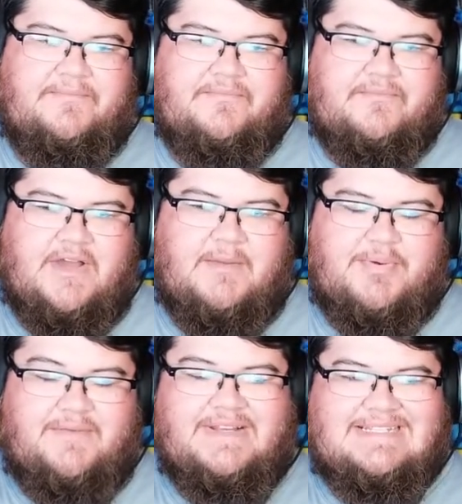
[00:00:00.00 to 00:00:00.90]
uh,
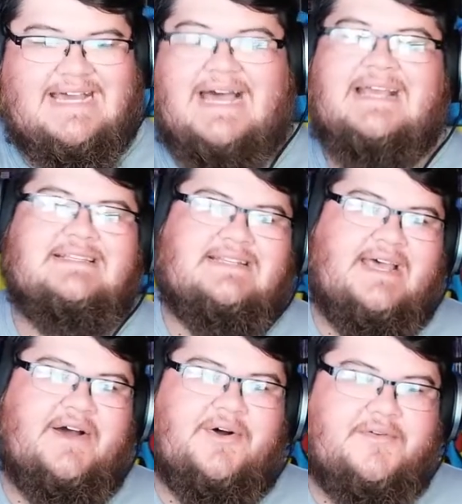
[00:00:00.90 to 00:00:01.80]
previous ties to
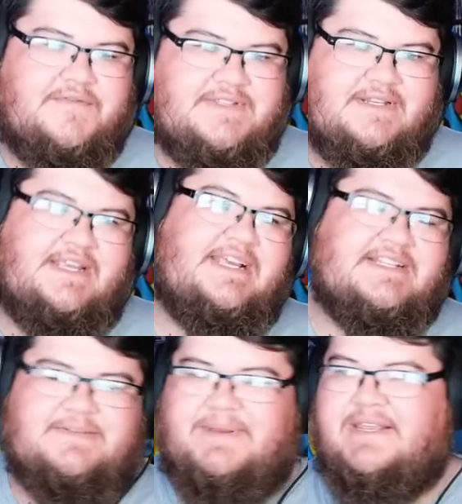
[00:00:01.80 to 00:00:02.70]
elves and he can
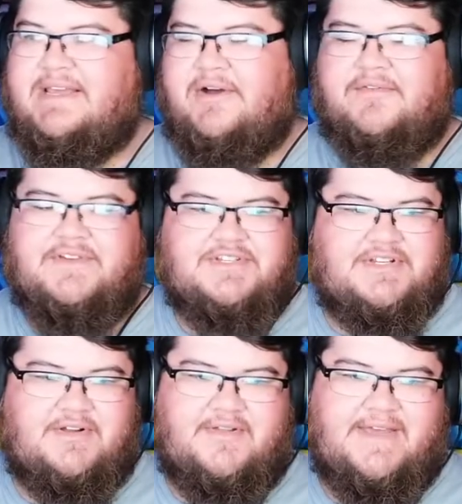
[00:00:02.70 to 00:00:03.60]
speak Elvish
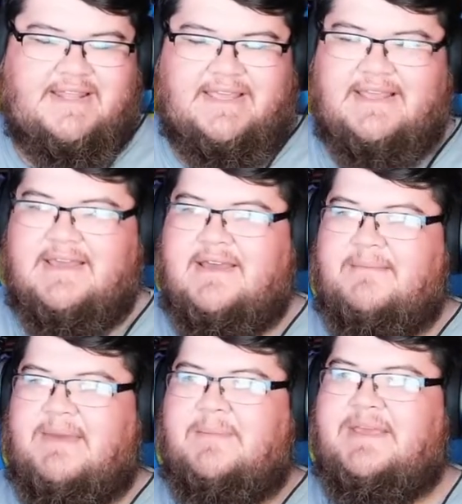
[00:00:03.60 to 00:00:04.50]
and all that, like
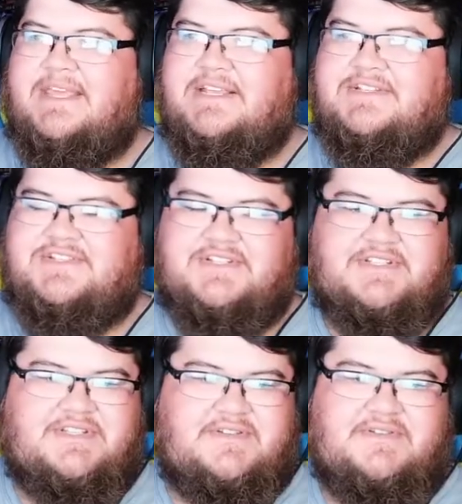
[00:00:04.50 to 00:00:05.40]
maybe he's
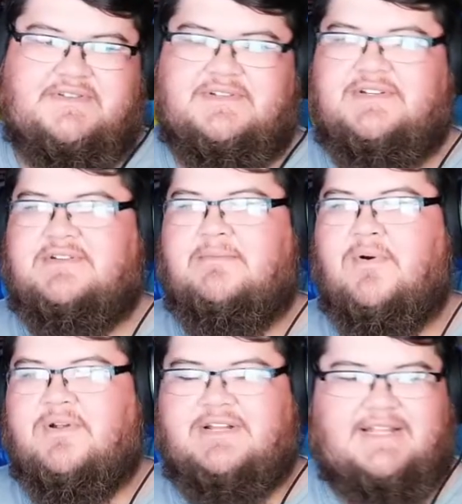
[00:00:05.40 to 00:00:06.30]
just
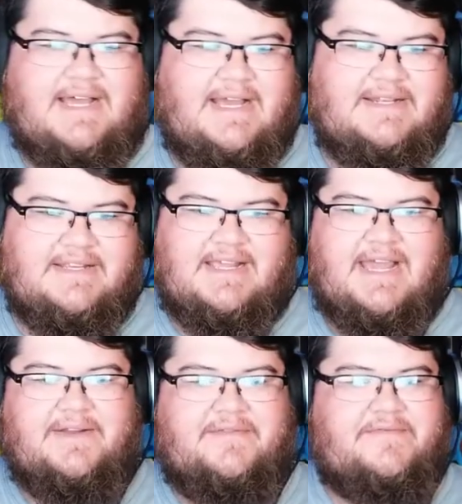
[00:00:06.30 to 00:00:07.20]
more inclined to
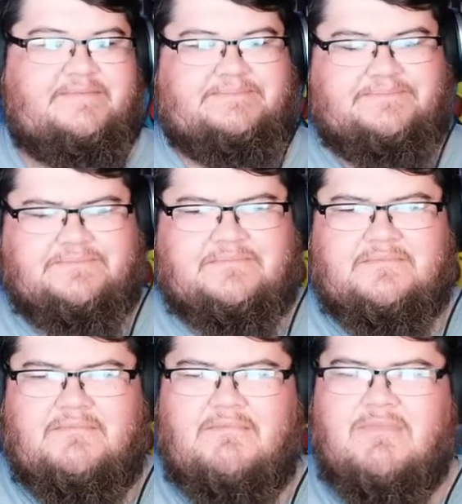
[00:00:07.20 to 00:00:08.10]
kind of
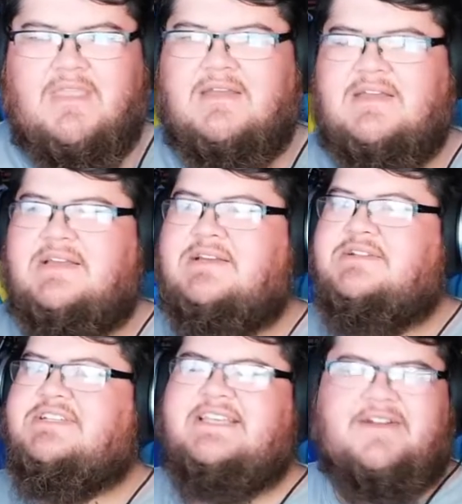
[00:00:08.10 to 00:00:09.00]

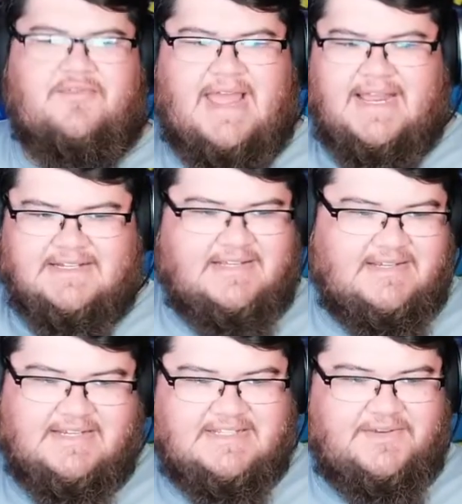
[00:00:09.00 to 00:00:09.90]
just interact
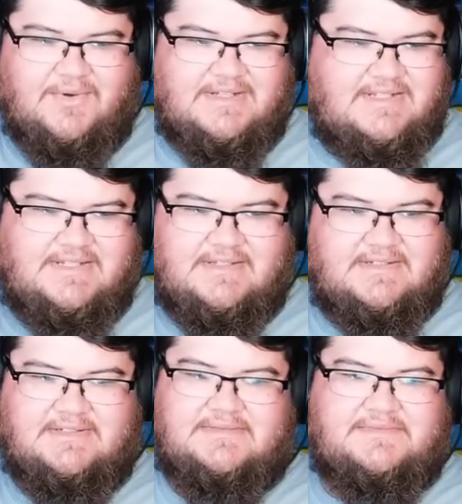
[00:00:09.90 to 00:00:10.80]
because he wants
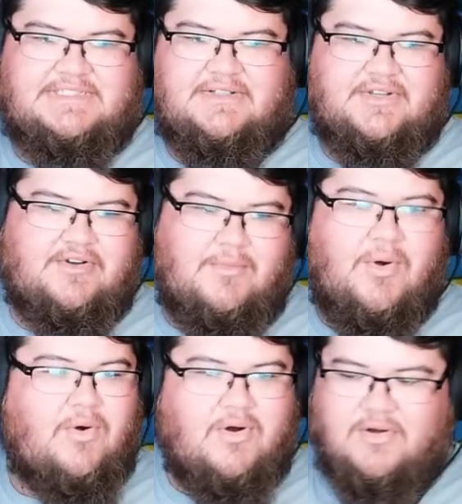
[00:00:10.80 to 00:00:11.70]
to, you know, learn
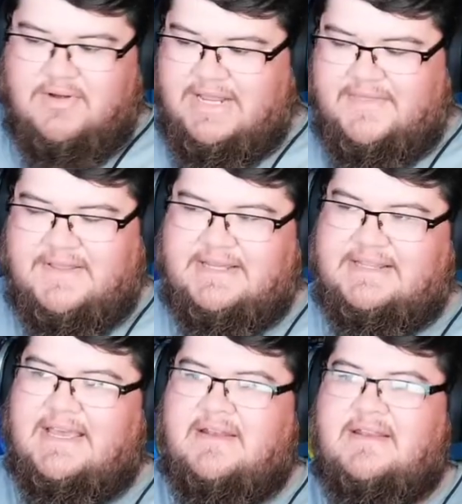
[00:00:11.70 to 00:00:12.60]
more or anything like
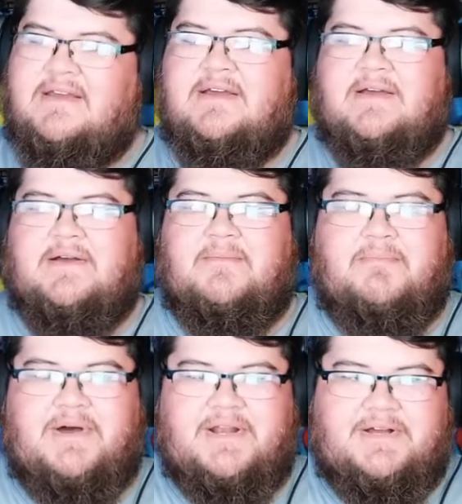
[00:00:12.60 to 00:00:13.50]
that.
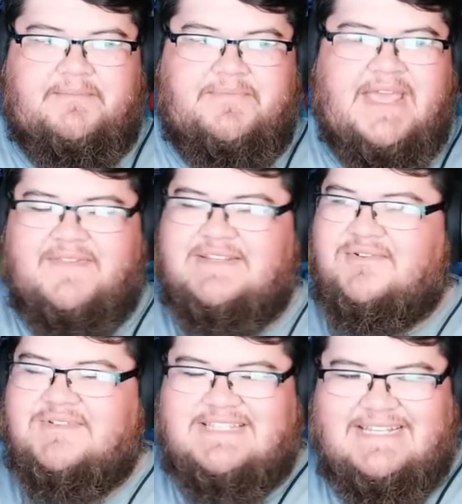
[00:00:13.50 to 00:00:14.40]
But, um, yeah, this
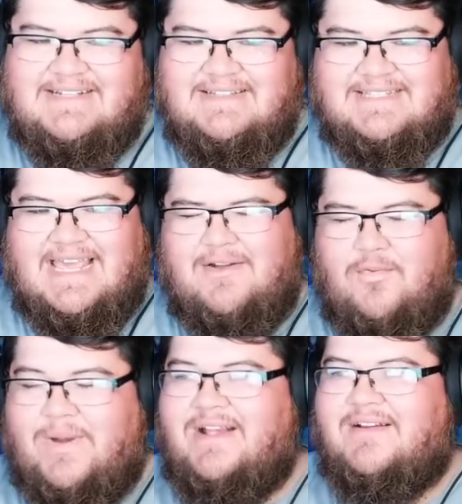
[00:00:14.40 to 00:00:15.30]
whole scene's kind
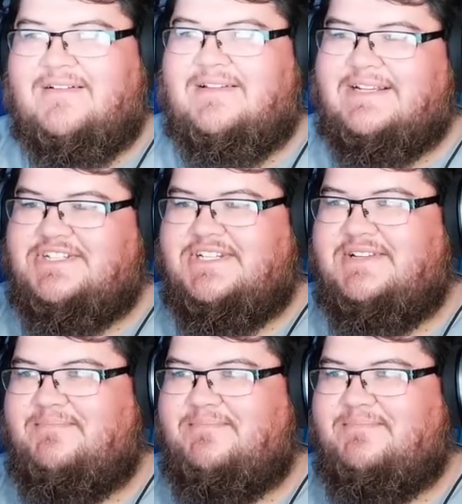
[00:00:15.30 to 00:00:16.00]
of weird. Like, she...